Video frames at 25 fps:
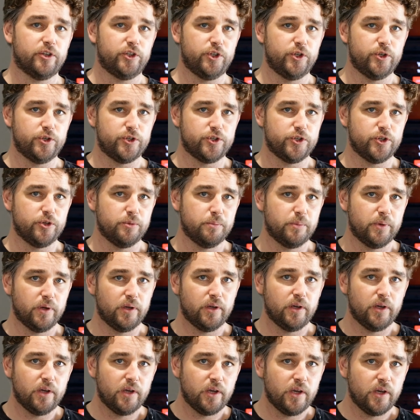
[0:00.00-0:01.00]
on YouTube.
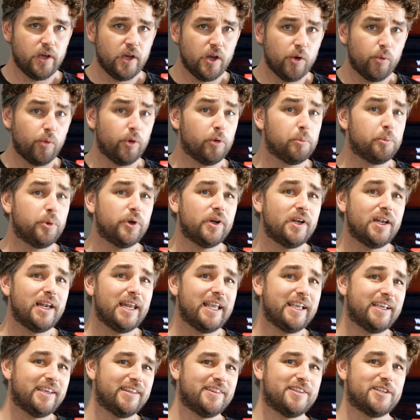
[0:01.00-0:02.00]
We'll put a
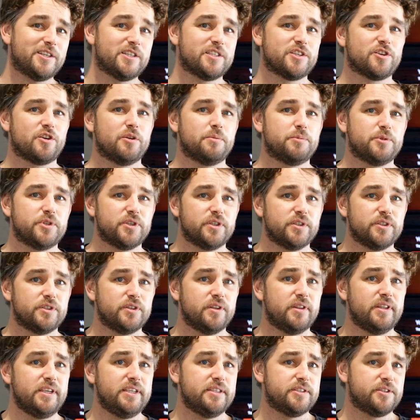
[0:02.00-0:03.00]
link in the description
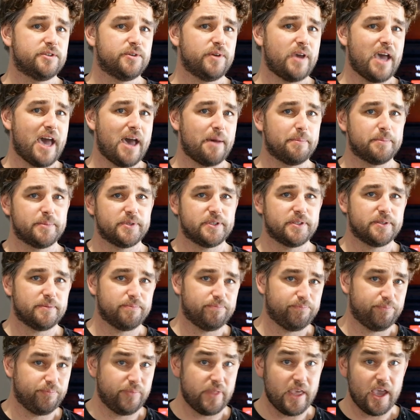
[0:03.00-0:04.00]
to these two apps.
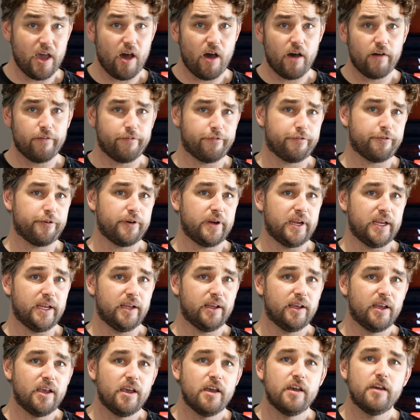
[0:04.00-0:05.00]
They are free.
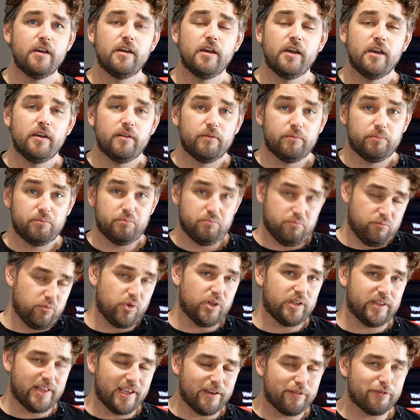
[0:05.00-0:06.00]

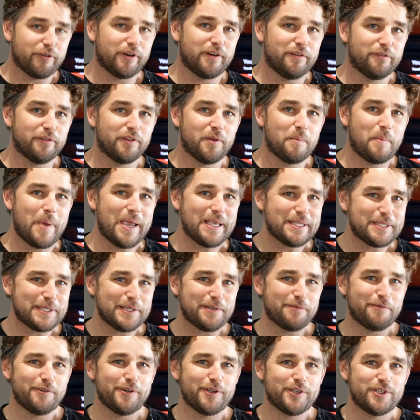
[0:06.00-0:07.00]
Well, they're free for the
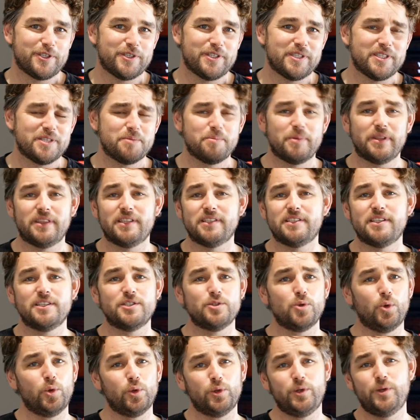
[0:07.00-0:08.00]
basic versions, but this
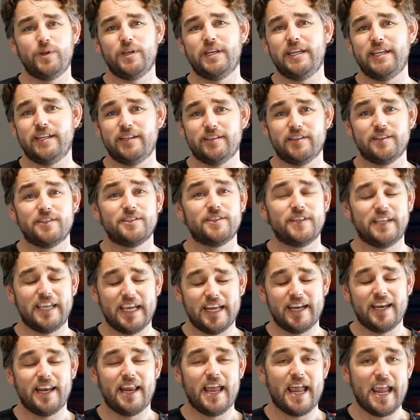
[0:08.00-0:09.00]
is all you need to
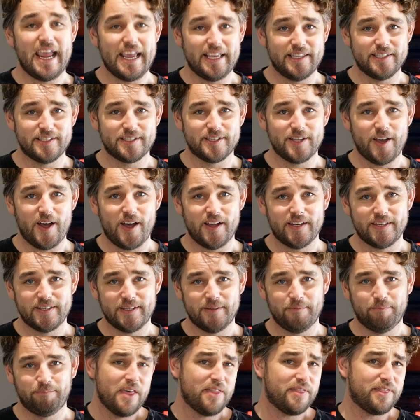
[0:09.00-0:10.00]
get a head start.
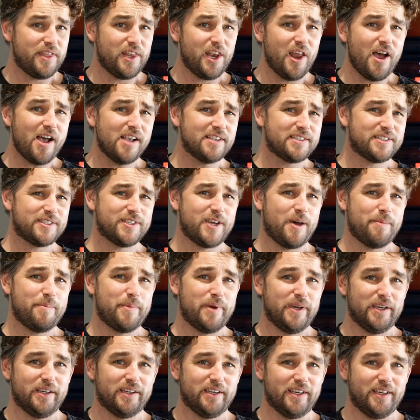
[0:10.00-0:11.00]
The last
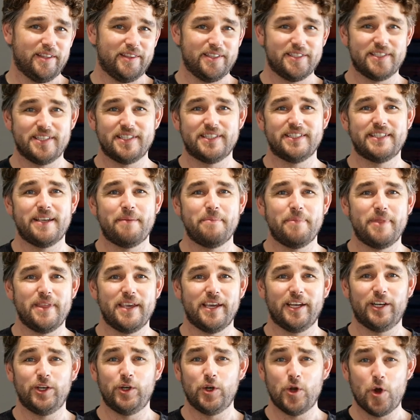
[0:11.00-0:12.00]
topic, and this is
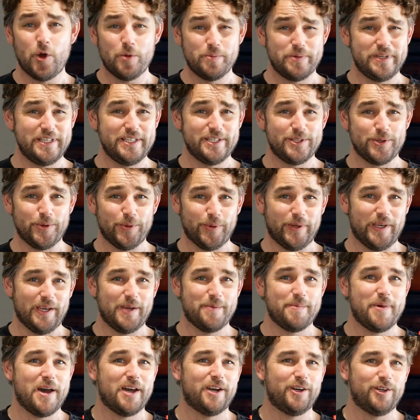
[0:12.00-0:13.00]
something nobody's talking
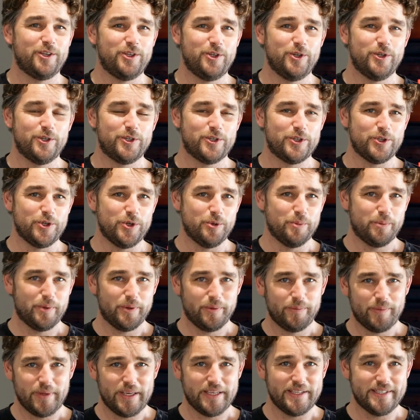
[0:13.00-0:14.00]
about on YouTube,
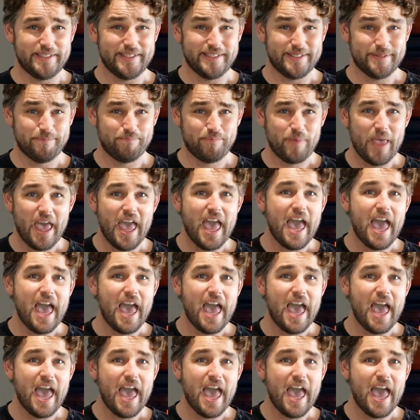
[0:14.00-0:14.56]
is